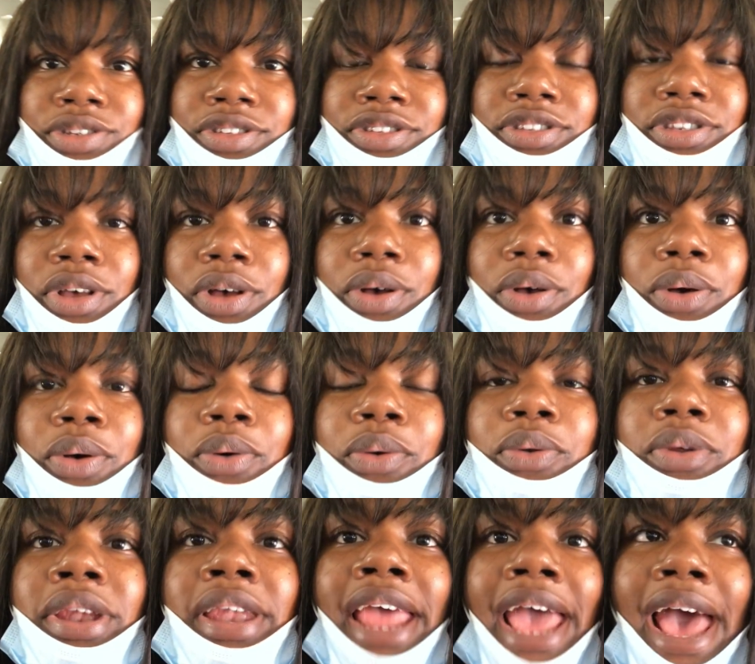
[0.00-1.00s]
so
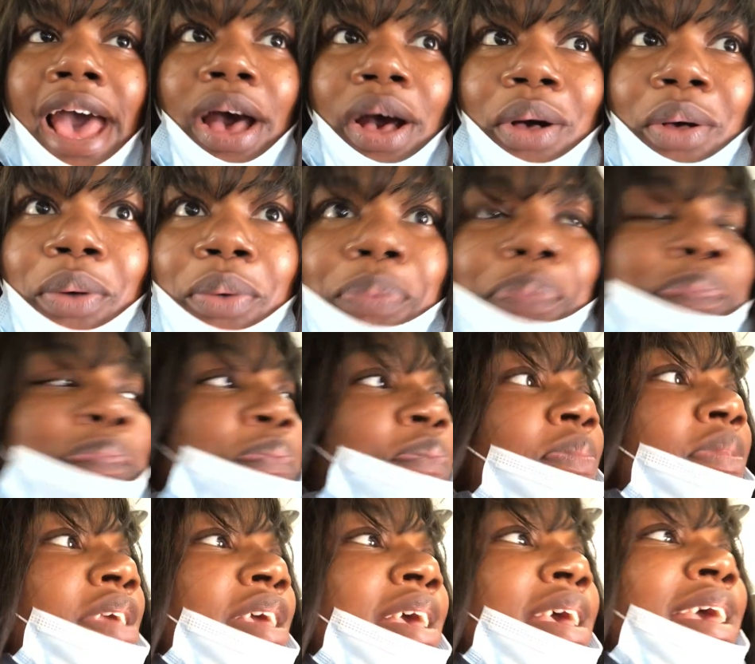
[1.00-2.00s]
now
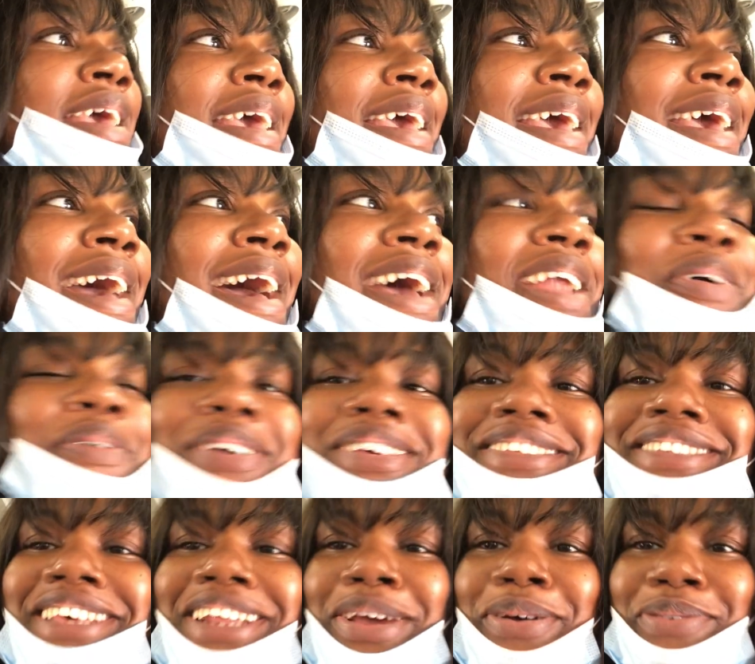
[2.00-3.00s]
I know I
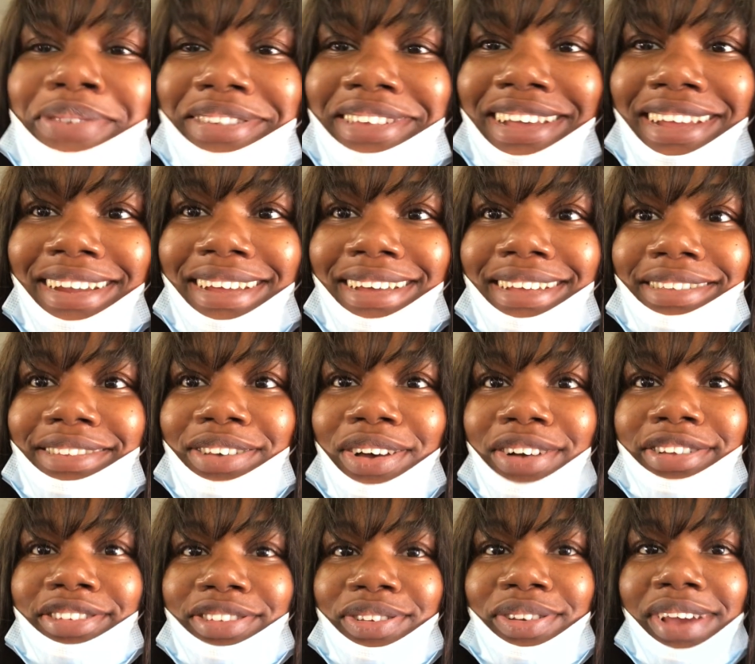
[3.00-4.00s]
said I was gonna
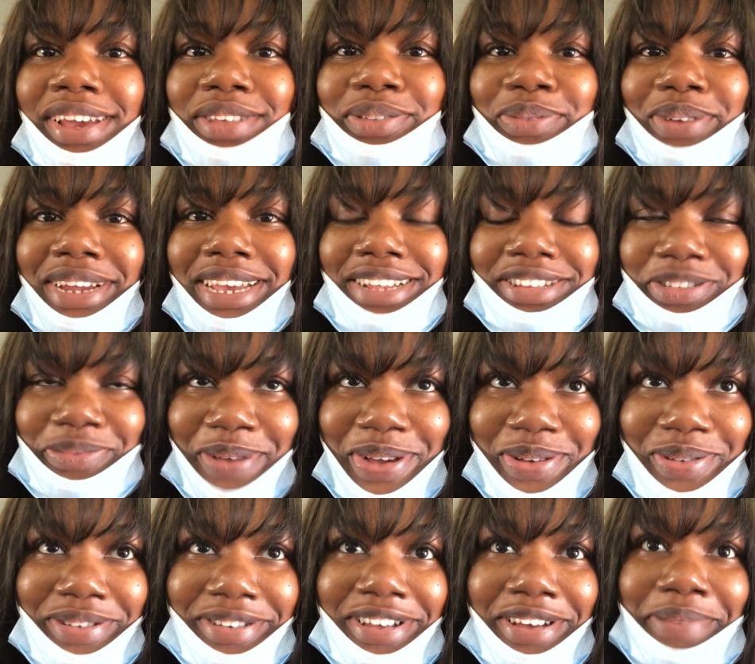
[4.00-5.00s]
talk to you guys when I get to my
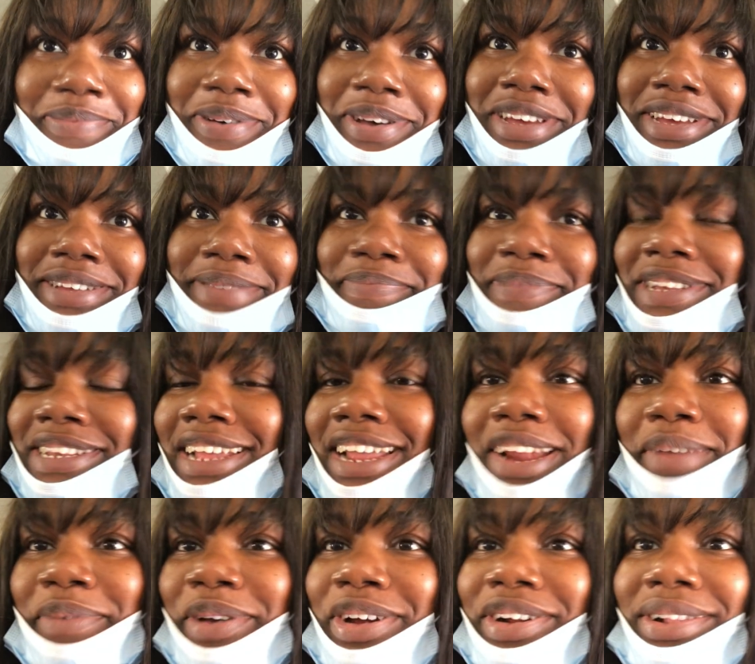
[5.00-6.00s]
hotel but being that
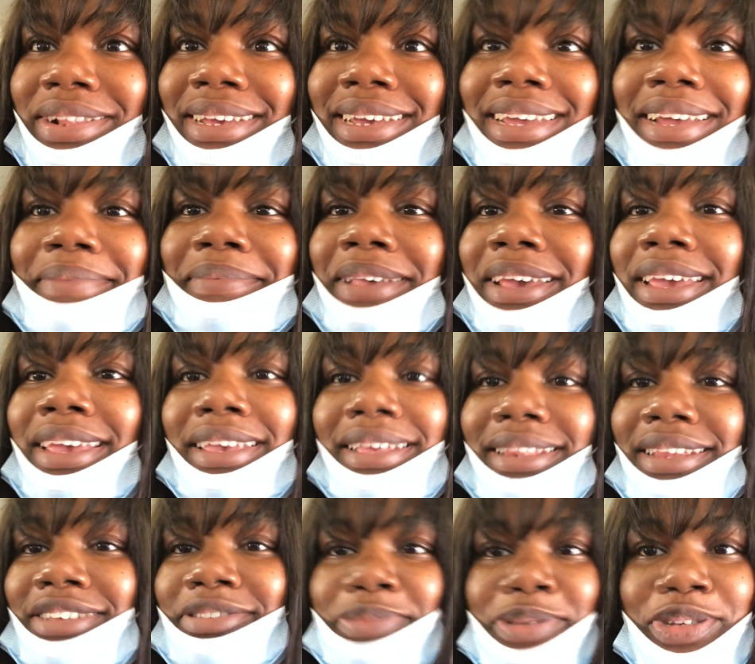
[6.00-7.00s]
I'm early I'm like
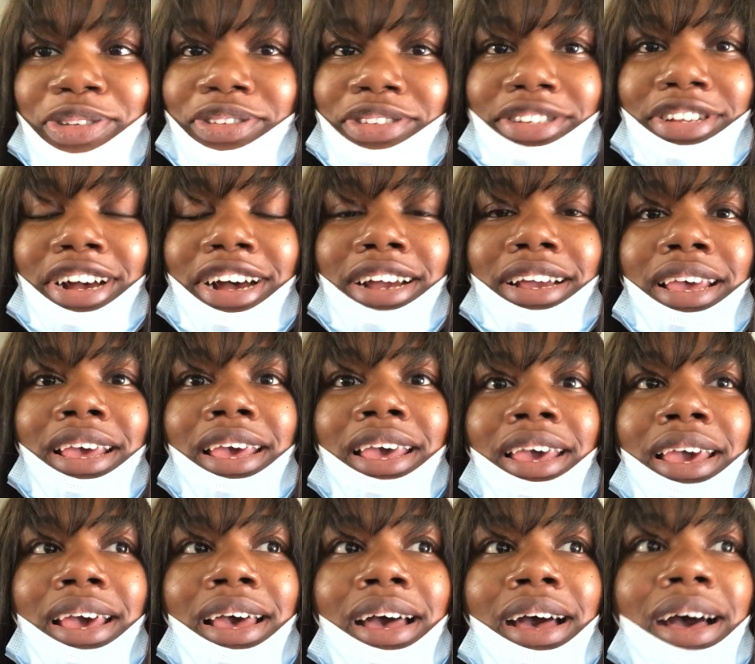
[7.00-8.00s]
let me just talk
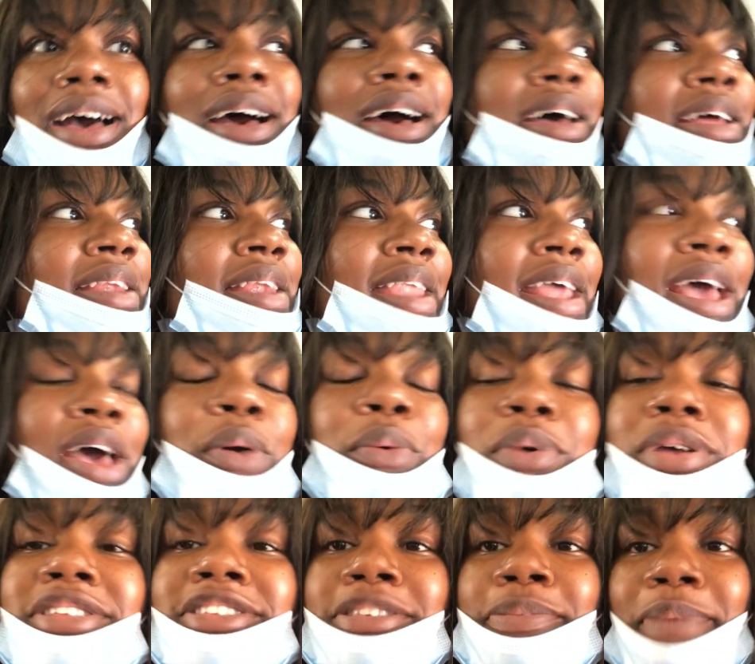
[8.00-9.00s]
uh, now
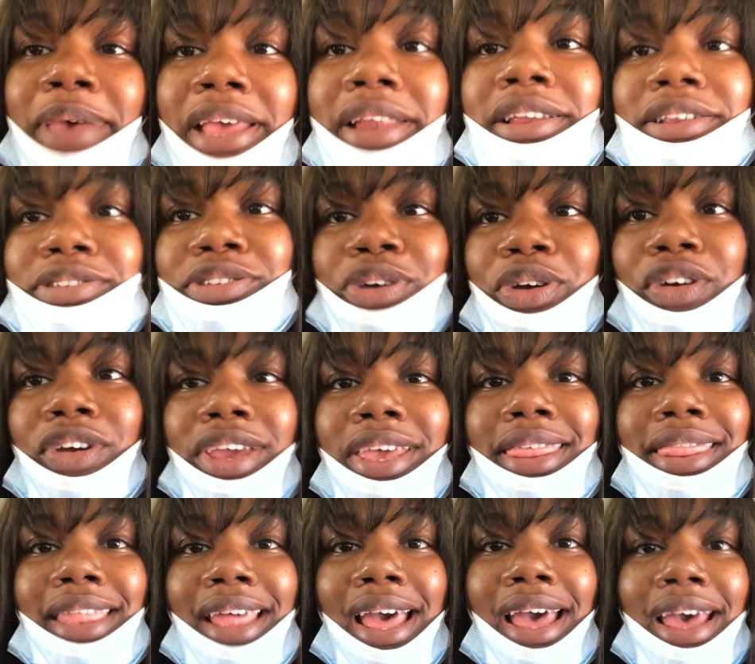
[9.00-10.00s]
it's mandatory
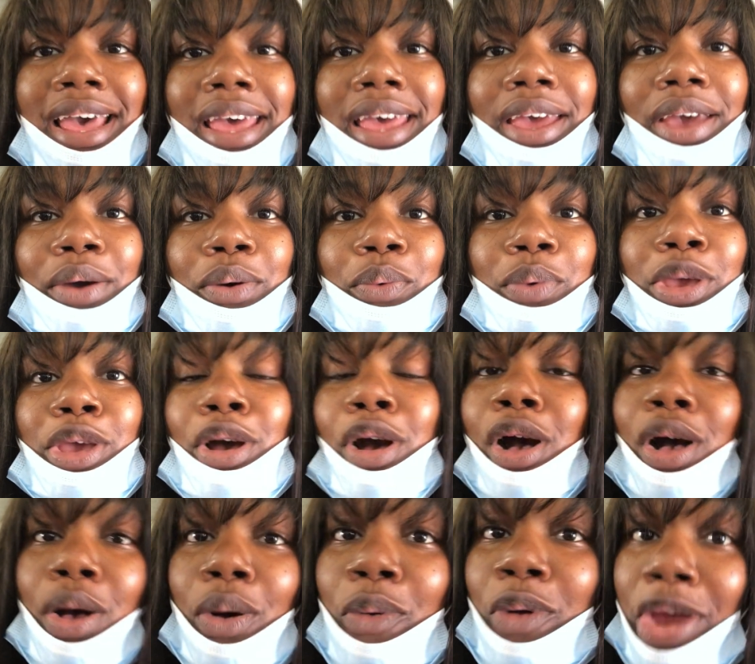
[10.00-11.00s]
that we
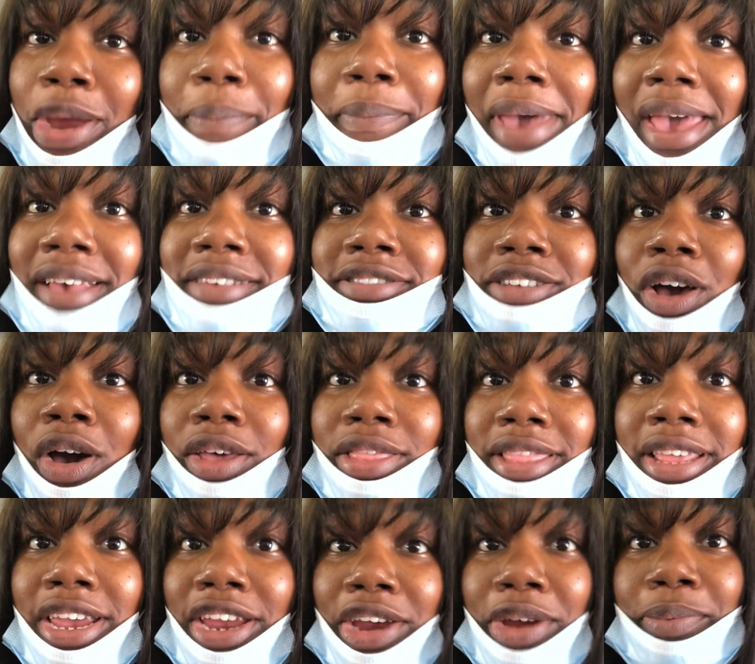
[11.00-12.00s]
all wear a mask on
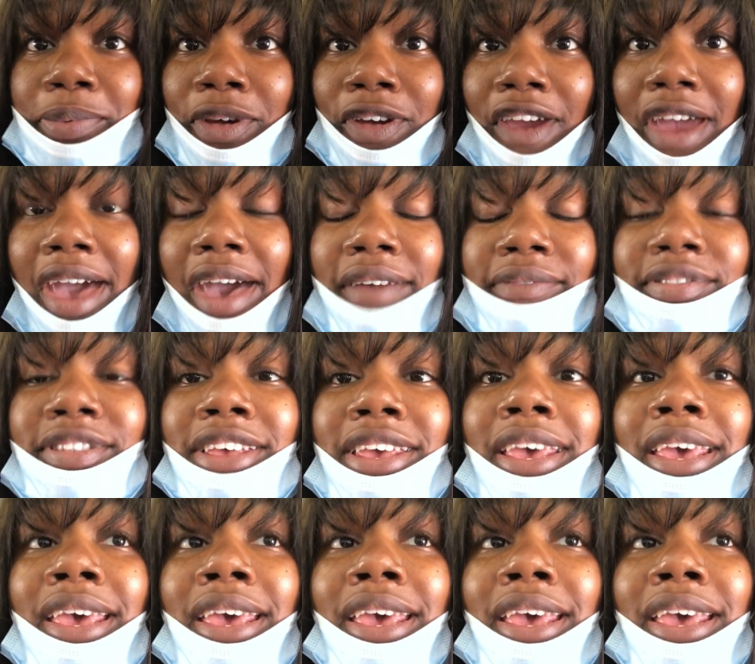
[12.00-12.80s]
the aircraft